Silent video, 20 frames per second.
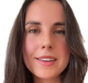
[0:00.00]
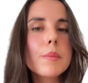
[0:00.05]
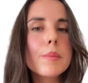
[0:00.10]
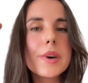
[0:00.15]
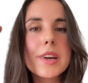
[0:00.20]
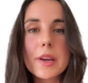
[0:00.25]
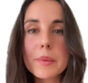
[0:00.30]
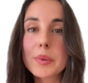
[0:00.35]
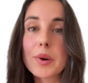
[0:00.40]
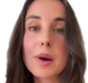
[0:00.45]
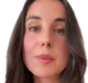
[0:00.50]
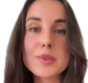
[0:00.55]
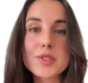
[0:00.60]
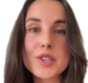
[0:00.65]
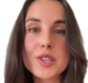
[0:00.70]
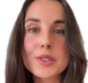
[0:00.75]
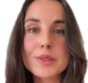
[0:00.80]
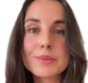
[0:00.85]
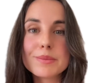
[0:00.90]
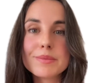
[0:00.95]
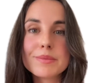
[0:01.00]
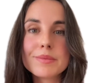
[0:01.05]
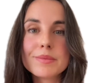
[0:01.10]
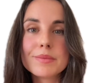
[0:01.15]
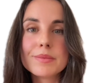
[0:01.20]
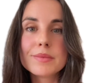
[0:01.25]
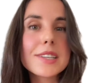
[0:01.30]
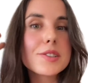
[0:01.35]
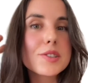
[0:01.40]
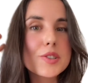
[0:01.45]
but I promise you,
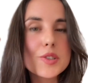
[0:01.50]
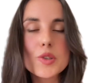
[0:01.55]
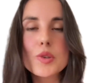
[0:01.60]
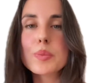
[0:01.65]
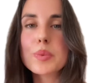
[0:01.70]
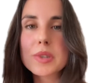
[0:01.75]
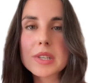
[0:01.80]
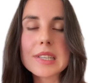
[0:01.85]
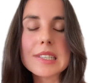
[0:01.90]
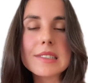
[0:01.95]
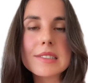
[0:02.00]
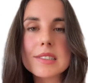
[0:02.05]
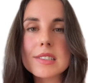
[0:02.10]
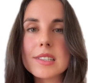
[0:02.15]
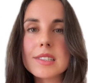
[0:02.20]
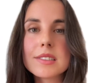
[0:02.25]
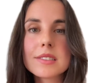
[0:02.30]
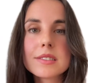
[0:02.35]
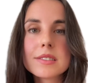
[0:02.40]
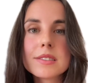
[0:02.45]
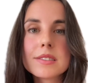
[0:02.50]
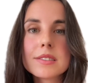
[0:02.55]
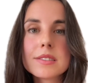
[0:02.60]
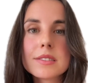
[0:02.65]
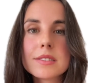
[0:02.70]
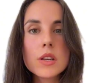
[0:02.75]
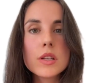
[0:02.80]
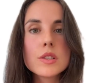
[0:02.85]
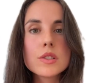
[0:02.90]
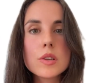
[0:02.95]
it's super easy.
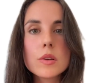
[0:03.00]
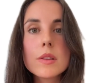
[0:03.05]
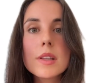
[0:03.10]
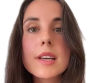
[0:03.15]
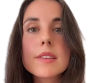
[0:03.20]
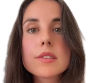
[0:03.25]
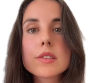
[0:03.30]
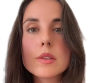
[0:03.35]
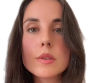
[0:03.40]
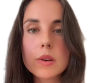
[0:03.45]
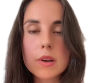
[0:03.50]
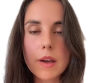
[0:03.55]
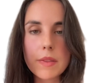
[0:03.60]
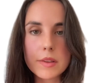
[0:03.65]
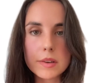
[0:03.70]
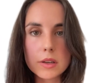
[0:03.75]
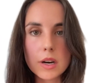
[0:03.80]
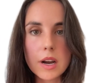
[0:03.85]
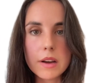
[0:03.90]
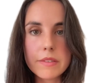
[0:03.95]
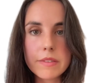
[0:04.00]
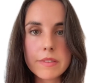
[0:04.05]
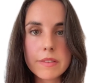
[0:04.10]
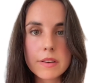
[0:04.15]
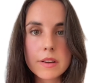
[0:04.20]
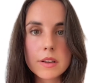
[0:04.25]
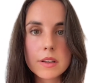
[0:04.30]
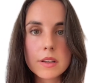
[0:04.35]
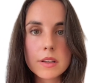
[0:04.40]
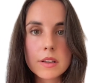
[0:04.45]
So let's look at the graph.
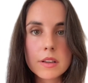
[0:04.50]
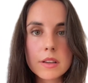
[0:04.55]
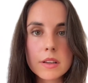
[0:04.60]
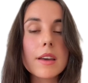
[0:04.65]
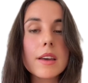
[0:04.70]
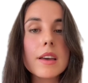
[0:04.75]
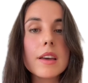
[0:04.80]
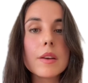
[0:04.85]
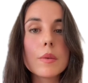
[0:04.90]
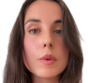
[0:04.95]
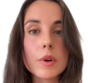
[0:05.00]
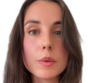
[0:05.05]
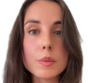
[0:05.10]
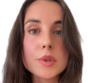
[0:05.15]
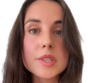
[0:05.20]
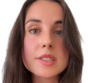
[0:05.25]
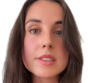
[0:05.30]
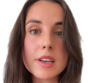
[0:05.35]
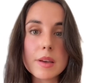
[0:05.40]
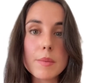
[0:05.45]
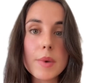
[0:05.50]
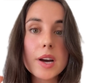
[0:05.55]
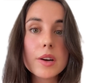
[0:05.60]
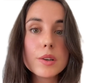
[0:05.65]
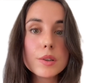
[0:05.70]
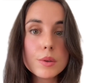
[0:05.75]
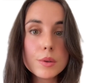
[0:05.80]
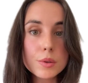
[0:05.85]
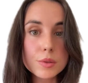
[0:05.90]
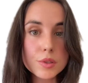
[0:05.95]
And when we say
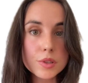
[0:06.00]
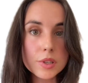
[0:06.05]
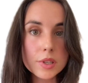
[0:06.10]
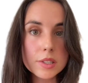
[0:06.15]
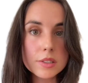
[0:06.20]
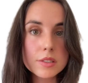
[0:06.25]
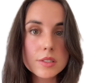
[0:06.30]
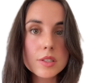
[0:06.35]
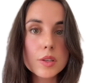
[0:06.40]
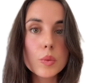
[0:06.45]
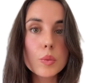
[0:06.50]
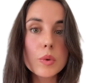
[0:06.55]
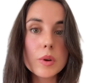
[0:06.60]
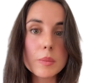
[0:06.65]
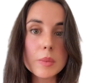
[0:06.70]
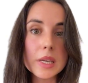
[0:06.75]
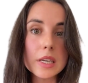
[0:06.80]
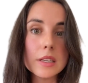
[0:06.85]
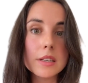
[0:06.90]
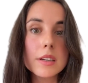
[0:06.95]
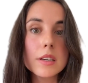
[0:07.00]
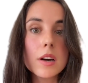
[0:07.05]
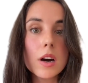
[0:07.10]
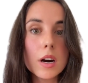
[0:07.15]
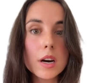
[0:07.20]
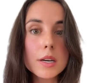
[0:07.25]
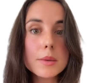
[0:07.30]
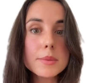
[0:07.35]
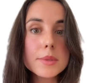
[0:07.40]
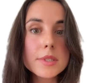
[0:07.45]
macronutrients, we mean
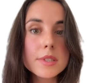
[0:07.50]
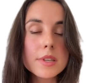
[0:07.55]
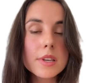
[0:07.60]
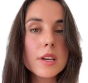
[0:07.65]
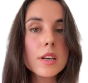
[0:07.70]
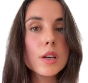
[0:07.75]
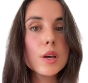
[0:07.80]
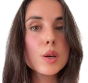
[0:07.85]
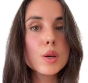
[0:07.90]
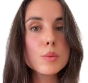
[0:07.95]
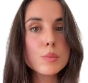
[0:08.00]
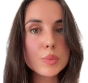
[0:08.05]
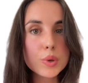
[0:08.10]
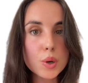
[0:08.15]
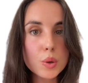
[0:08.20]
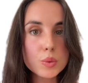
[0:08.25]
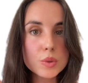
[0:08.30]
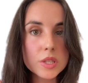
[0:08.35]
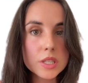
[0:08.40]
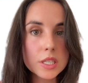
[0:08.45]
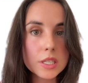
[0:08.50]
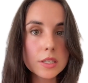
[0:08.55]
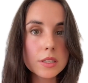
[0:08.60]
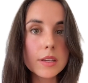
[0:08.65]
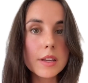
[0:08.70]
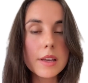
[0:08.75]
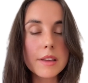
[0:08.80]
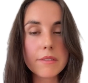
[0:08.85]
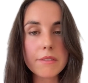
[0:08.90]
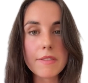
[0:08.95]
carbs, protein,
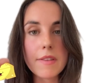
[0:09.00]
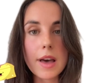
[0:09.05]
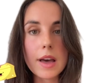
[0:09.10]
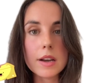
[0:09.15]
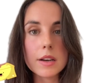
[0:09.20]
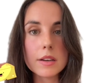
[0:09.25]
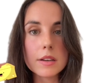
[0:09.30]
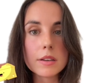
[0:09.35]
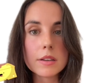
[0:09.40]
and fat.